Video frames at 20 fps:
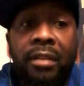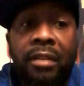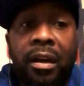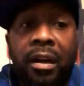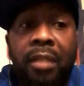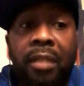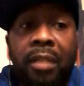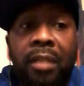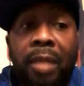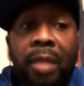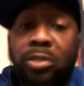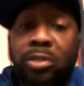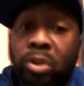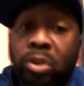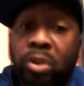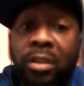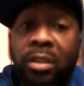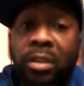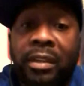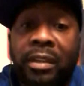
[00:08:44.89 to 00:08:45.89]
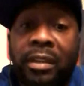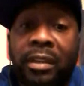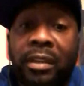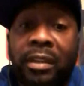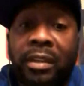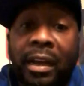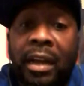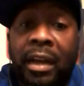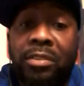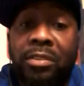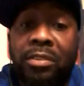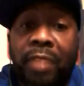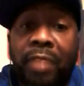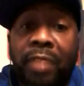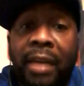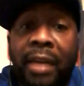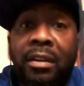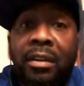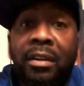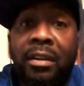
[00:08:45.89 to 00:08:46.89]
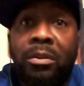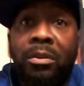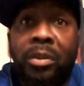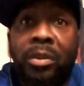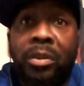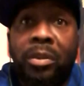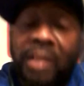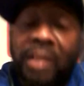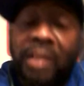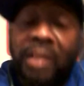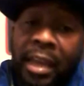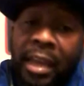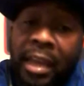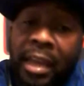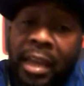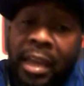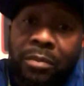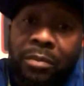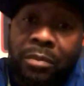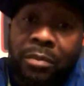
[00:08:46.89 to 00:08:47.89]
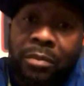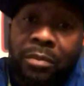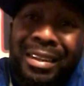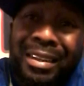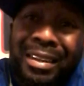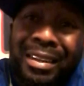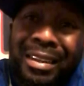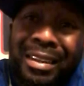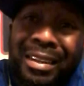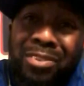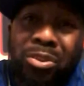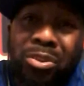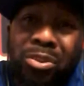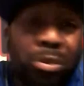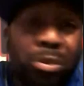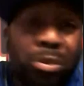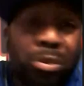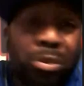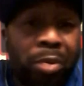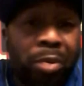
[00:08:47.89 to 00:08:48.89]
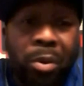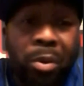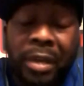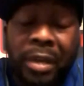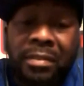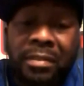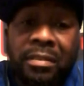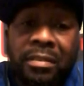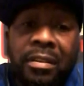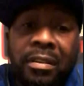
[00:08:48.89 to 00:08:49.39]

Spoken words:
I'm sure he'll get that contract within the next 2 or 3 weeks.